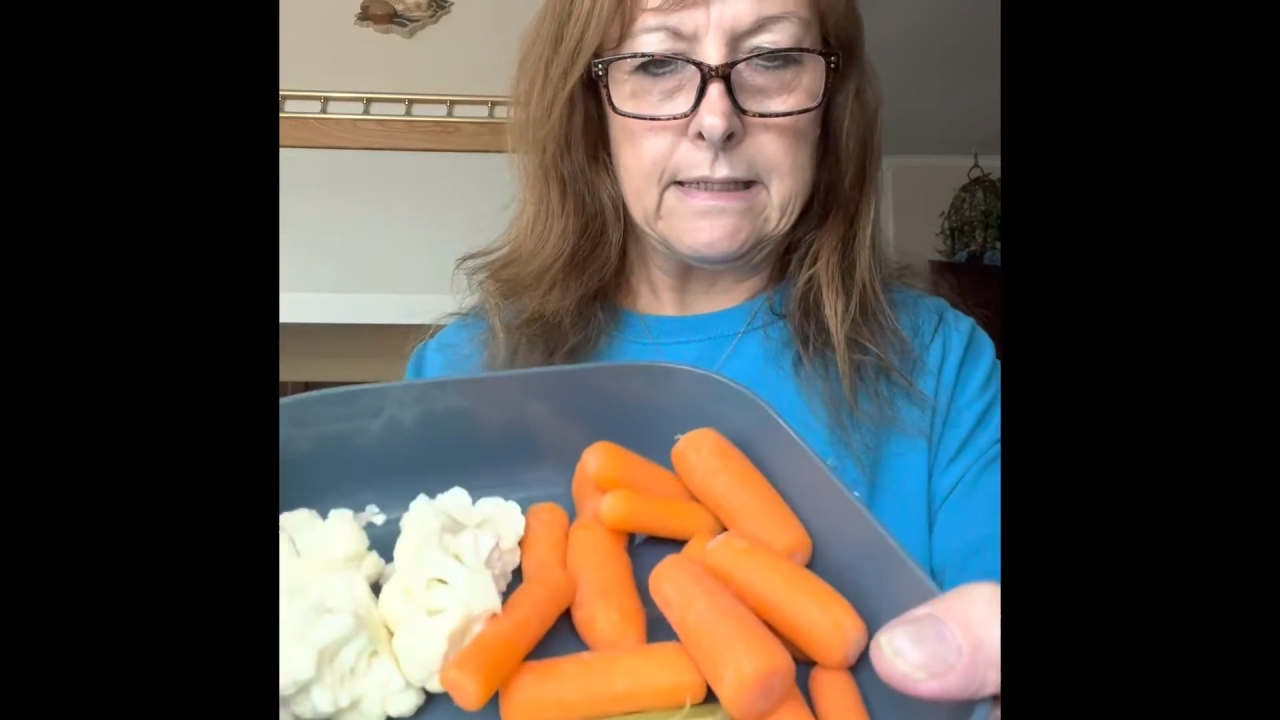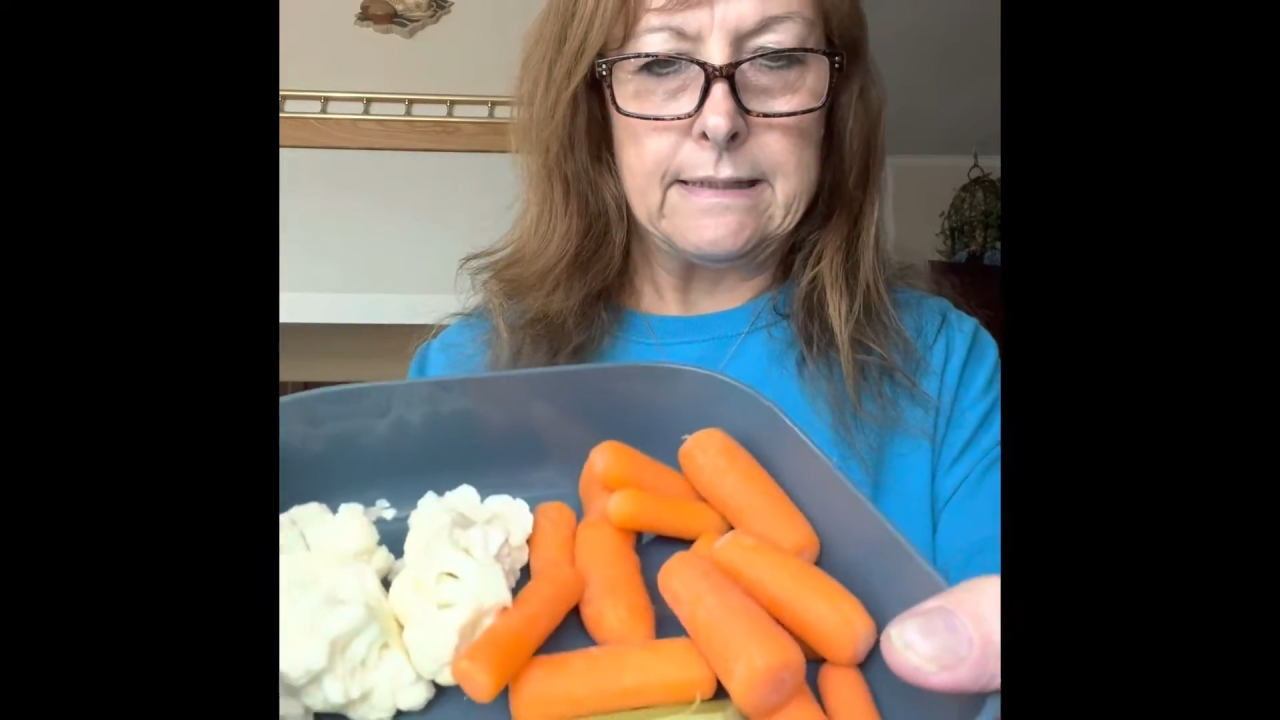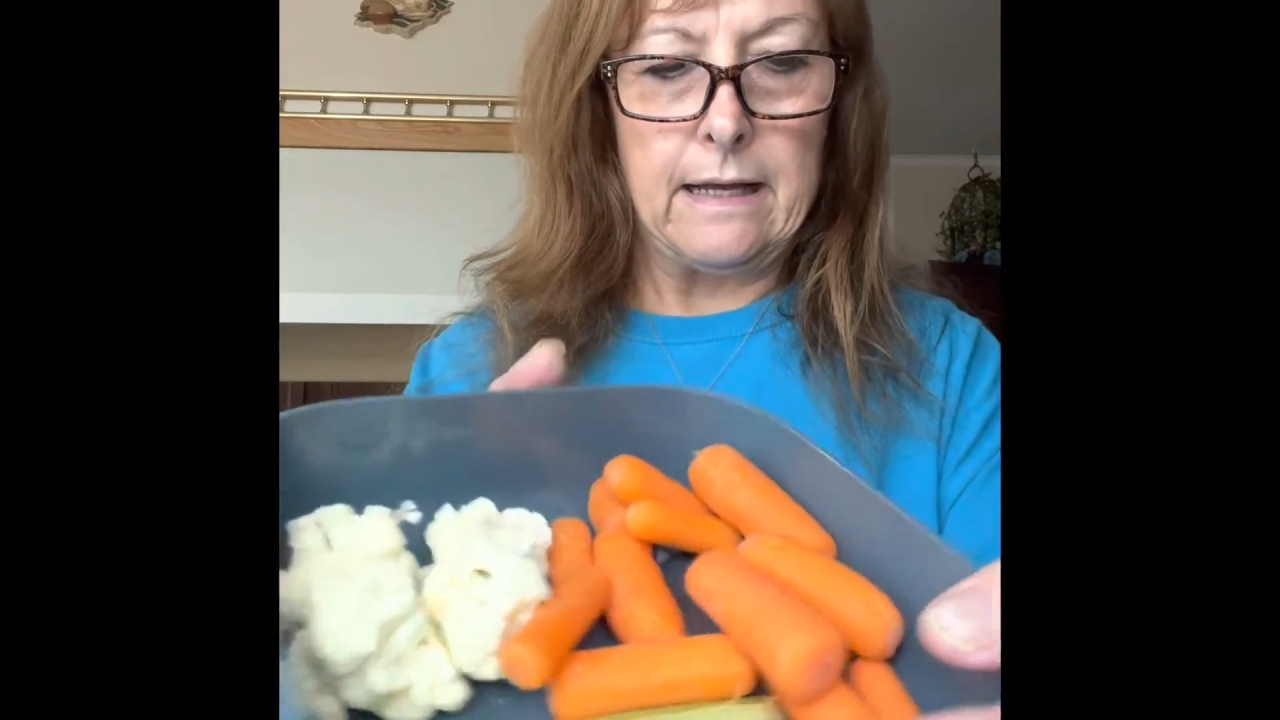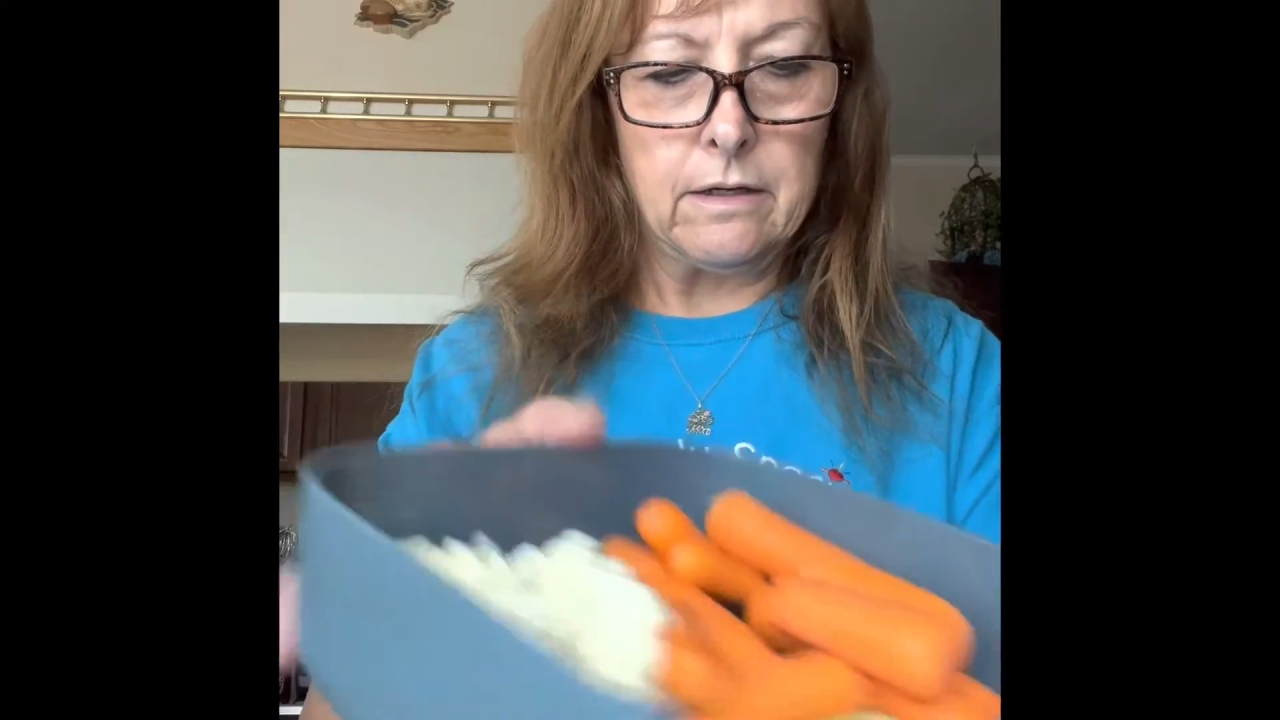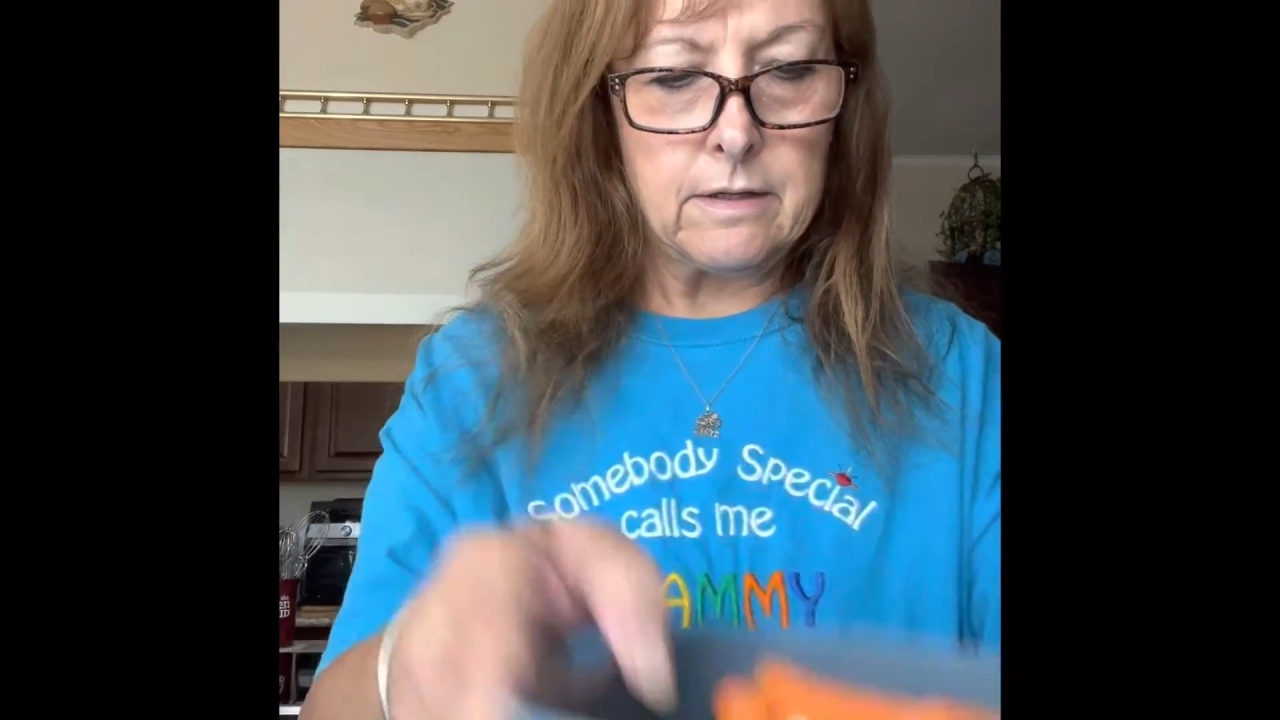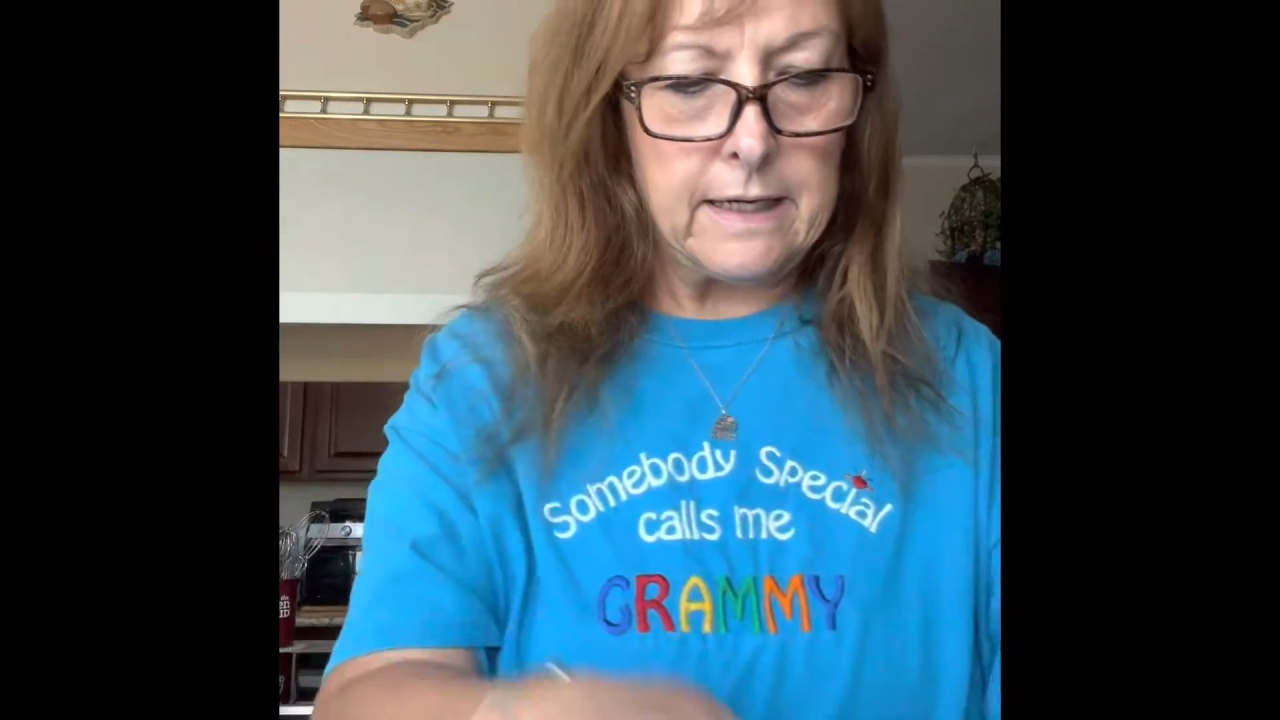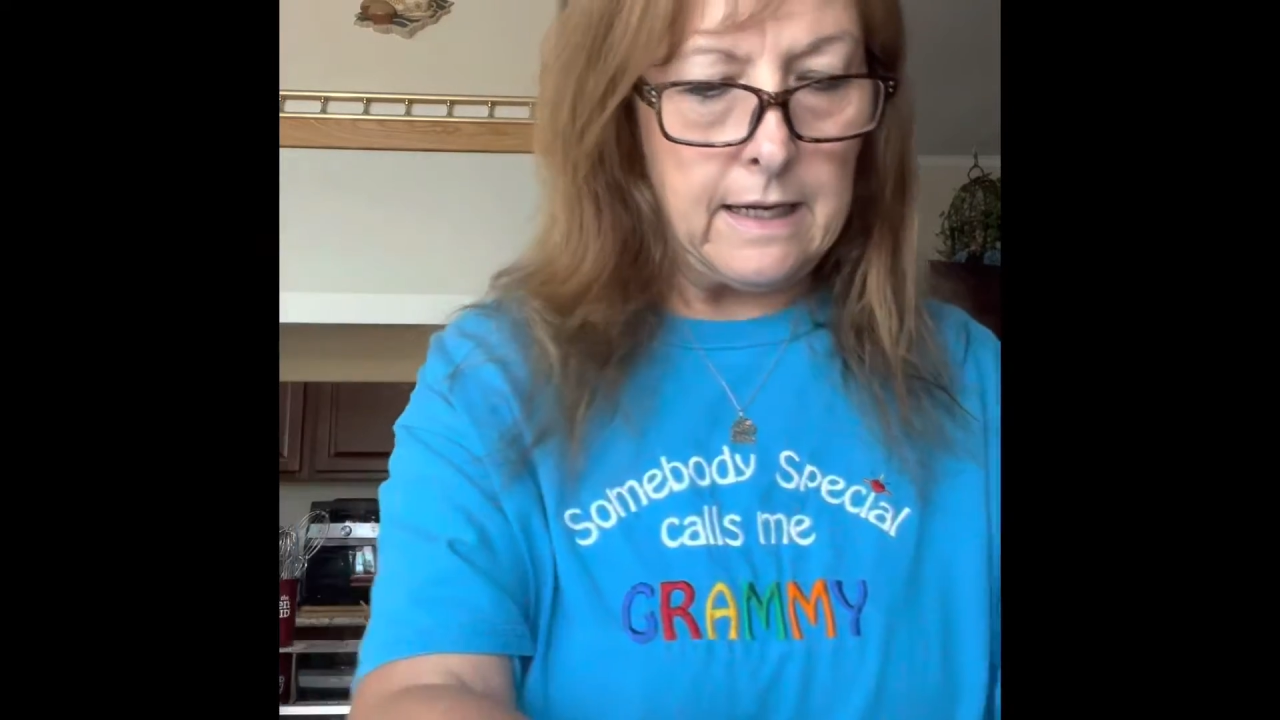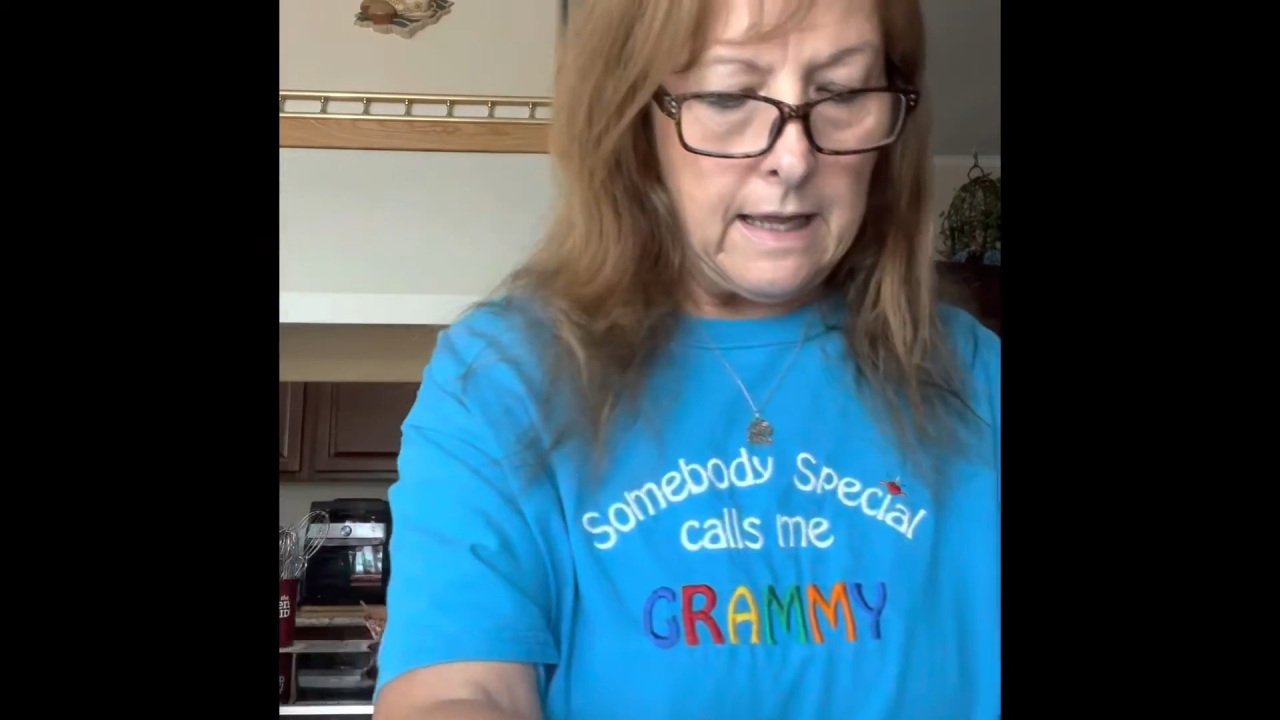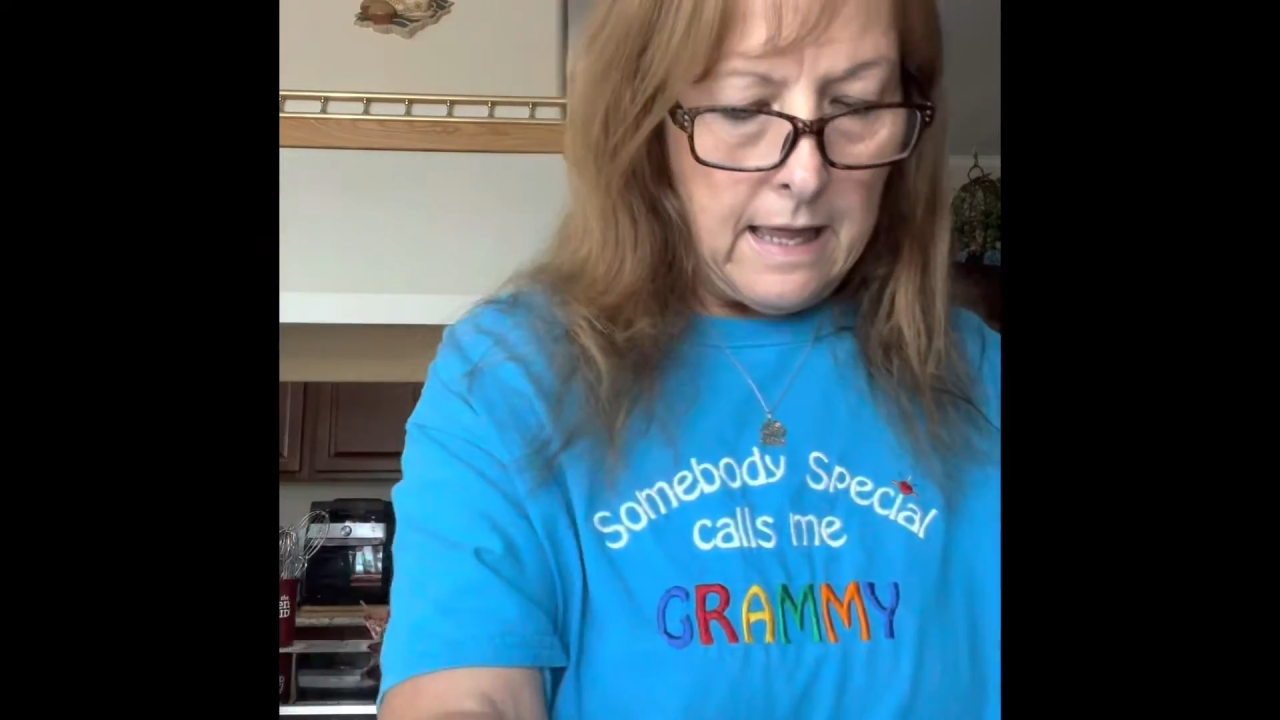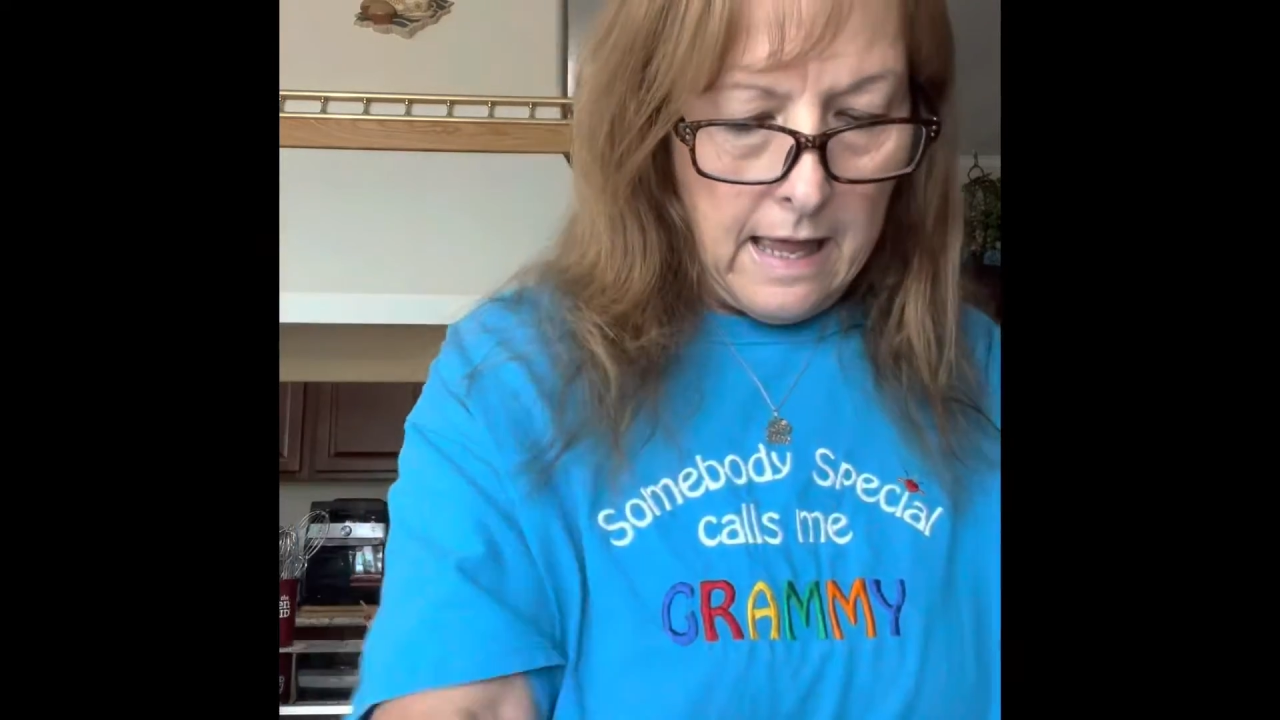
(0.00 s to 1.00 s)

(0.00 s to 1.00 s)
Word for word: celery.